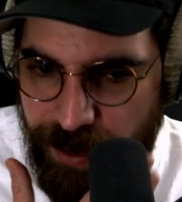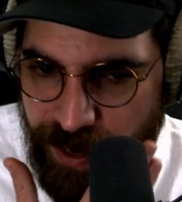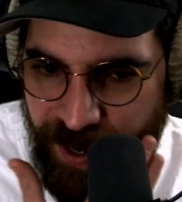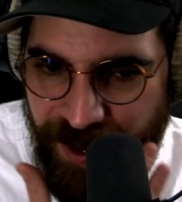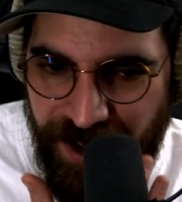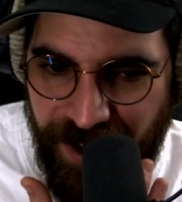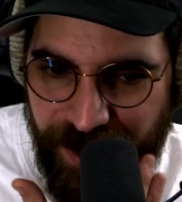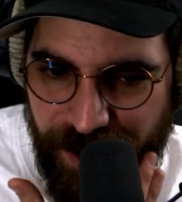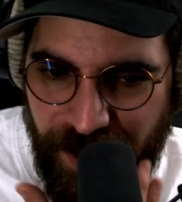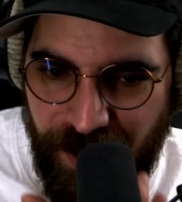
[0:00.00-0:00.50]

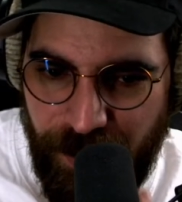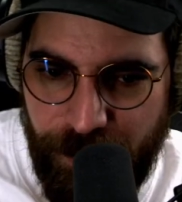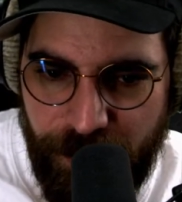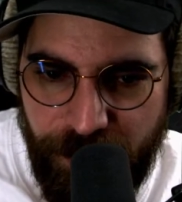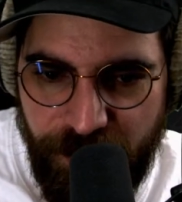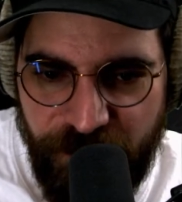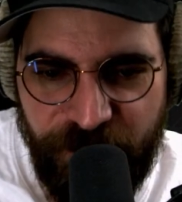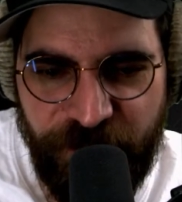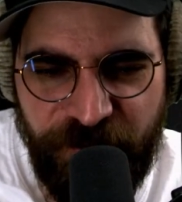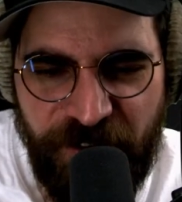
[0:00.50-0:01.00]

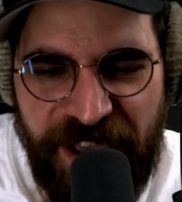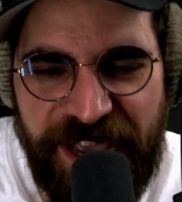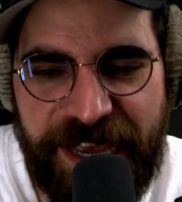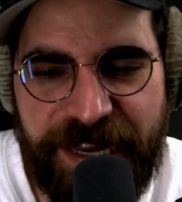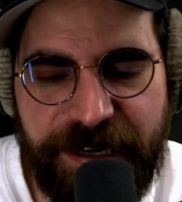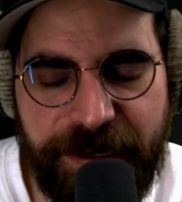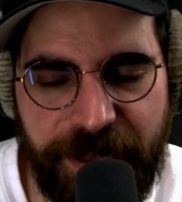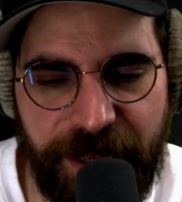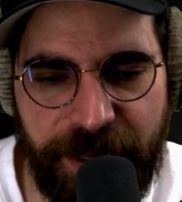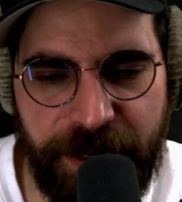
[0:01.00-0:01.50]

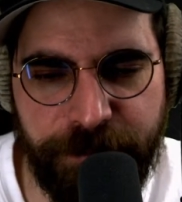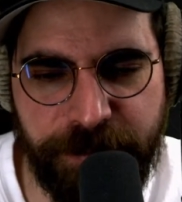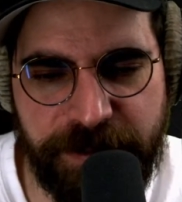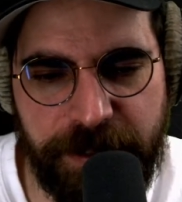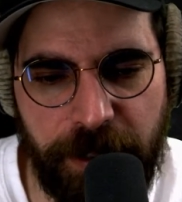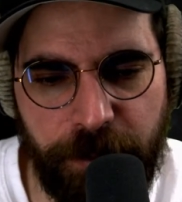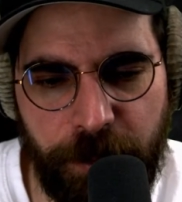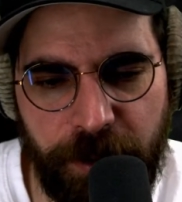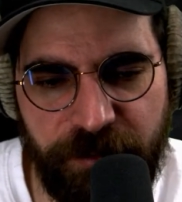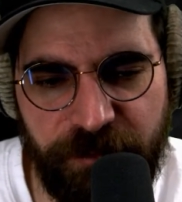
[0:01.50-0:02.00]
Fan games,
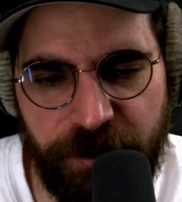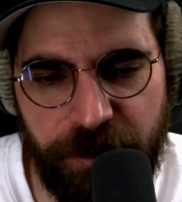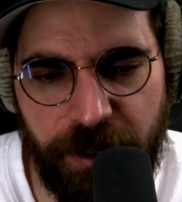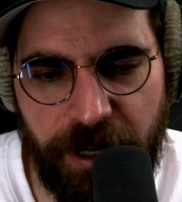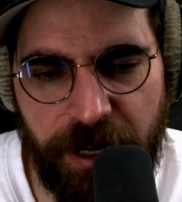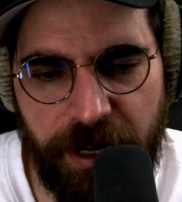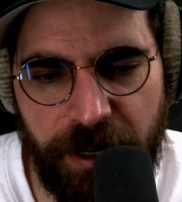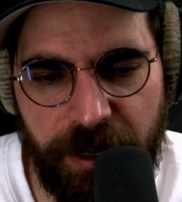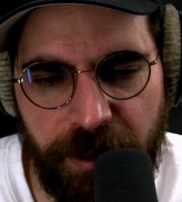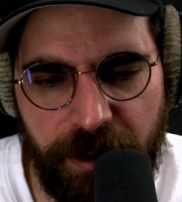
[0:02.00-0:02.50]
however,
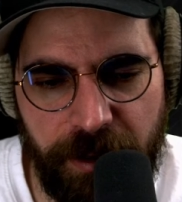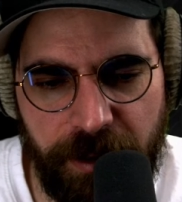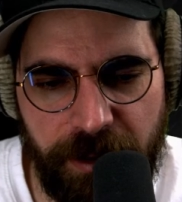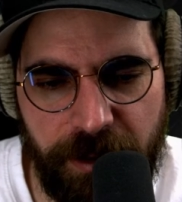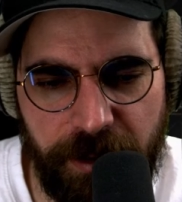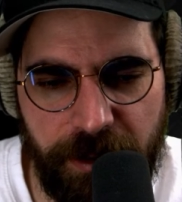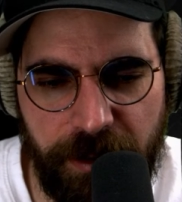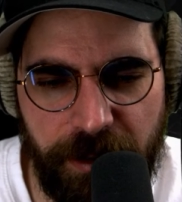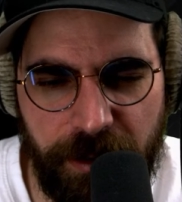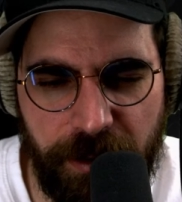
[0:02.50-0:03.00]

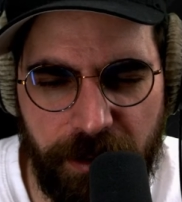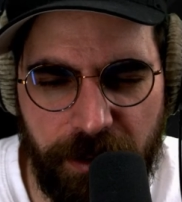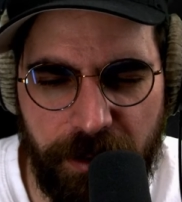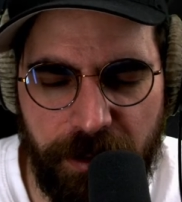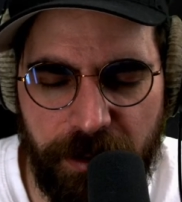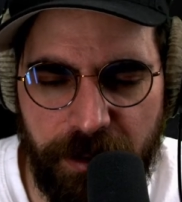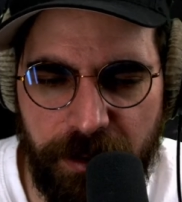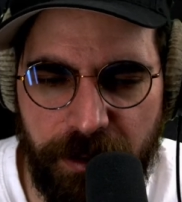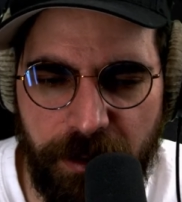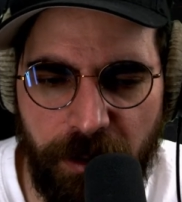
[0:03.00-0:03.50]

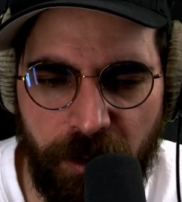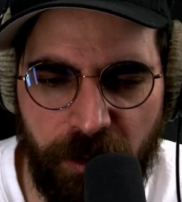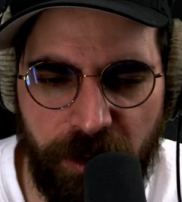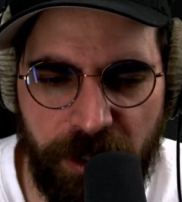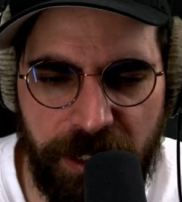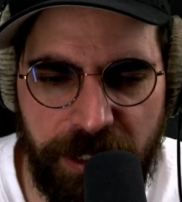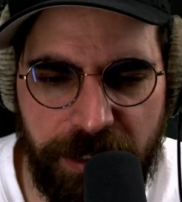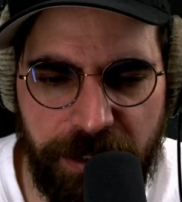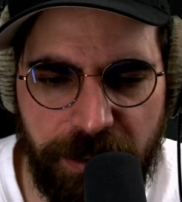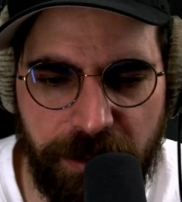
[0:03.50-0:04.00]
our
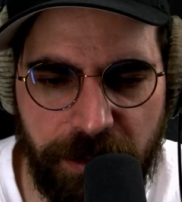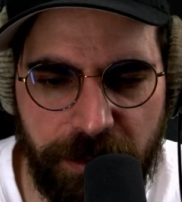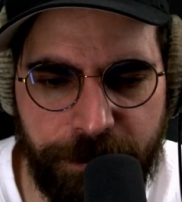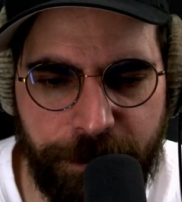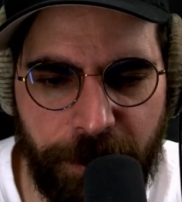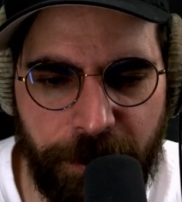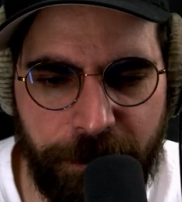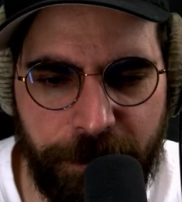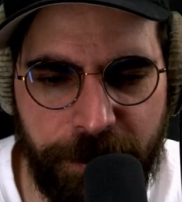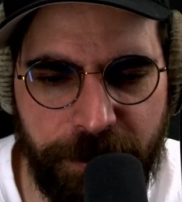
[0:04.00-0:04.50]
legal
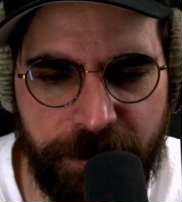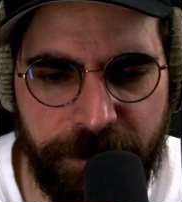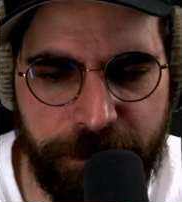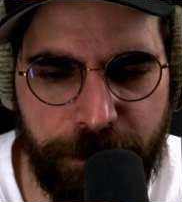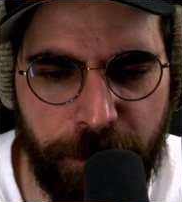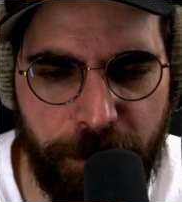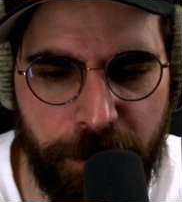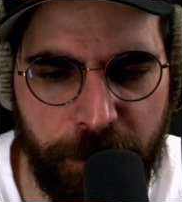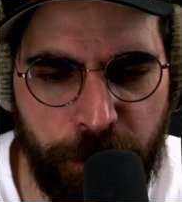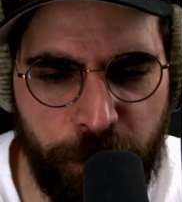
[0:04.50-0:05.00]
department
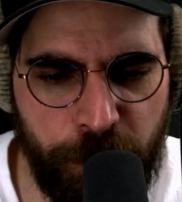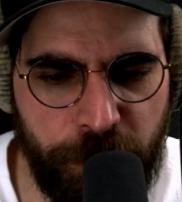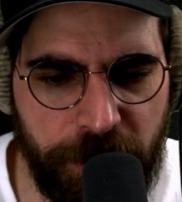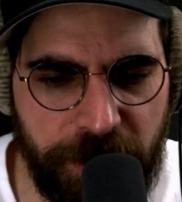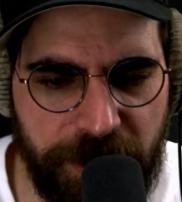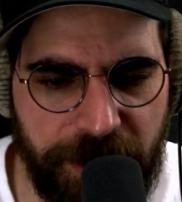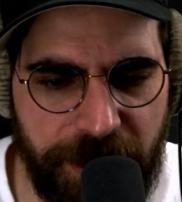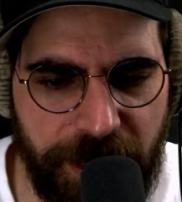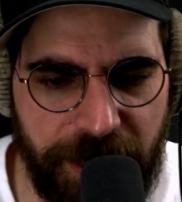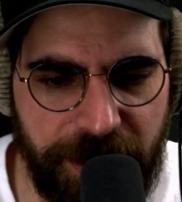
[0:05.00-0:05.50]
probably
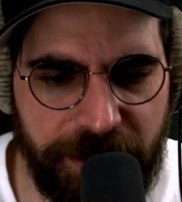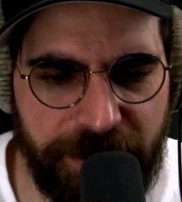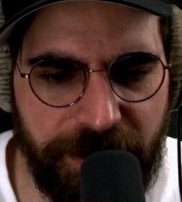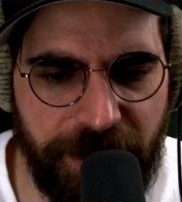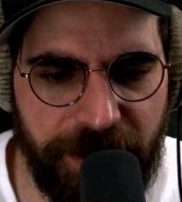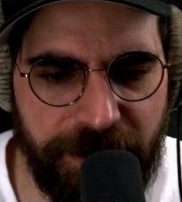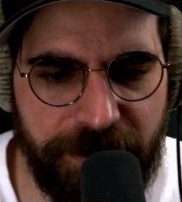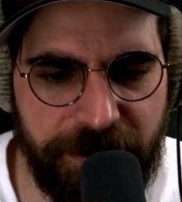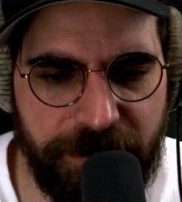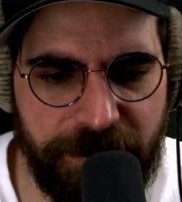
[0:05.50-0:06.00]
wouldn't like that.